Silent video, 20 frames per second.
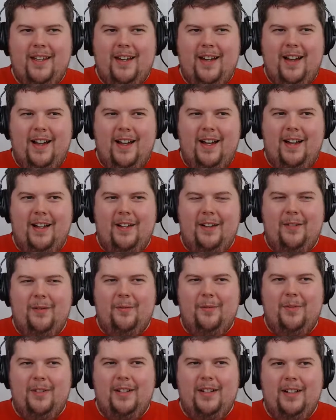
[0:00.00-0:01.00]

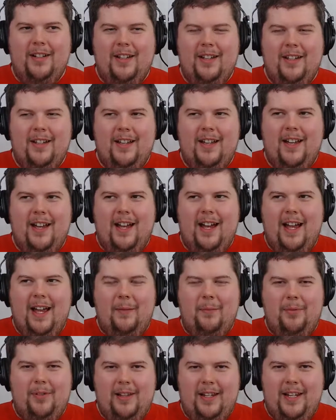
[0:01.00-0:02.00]
I
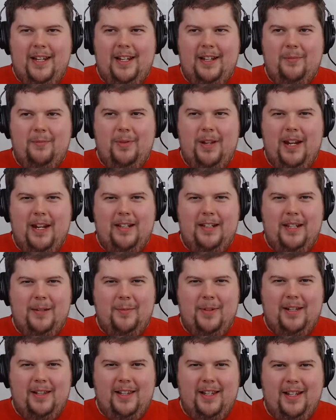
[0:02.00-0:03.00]
played
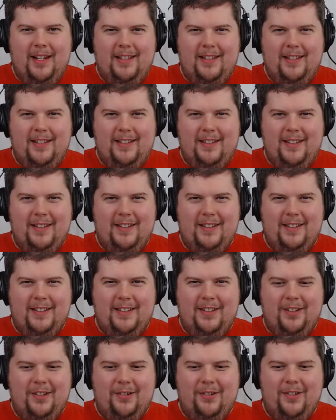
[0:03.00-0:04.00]
Pandemic Legacy Season
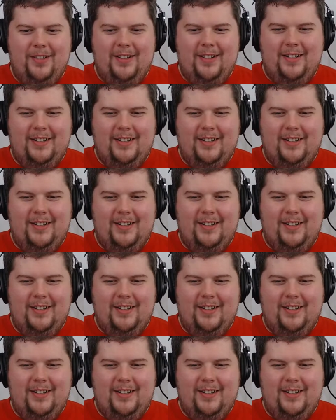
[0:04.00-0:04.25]
2.